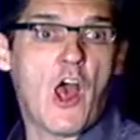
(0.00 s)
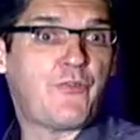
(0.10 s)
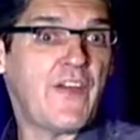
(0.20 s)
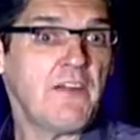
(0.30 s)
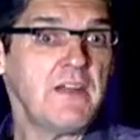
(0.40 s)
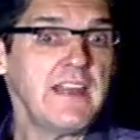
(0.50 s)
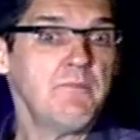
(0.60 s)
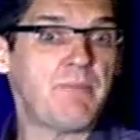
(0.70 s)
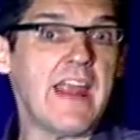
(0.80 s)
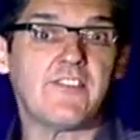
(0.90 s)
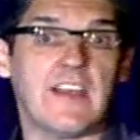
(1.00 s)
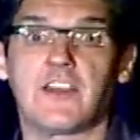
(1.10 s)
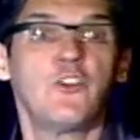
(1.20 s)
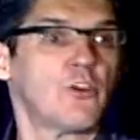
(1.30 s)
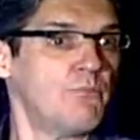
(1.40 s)
a very
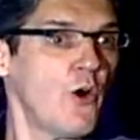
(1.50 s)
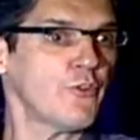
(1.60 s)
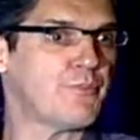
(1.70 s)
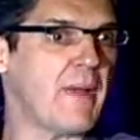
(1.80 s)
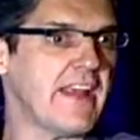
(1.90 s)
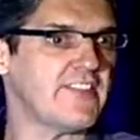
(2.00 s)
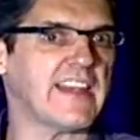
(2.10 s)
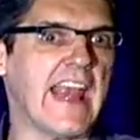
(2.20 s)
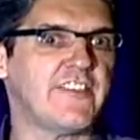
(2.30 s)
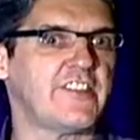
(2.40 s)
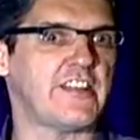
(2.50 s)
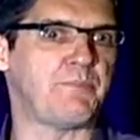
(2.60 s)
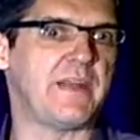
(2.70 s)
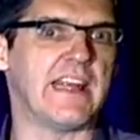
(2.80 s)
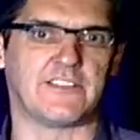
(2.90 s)
basic, your most basic
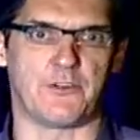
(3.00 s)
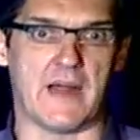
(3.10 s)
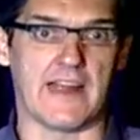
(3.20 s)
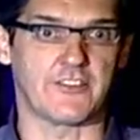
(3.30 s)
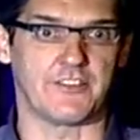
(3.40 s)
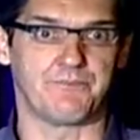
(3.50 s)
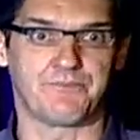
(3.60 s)
HTTP interaction.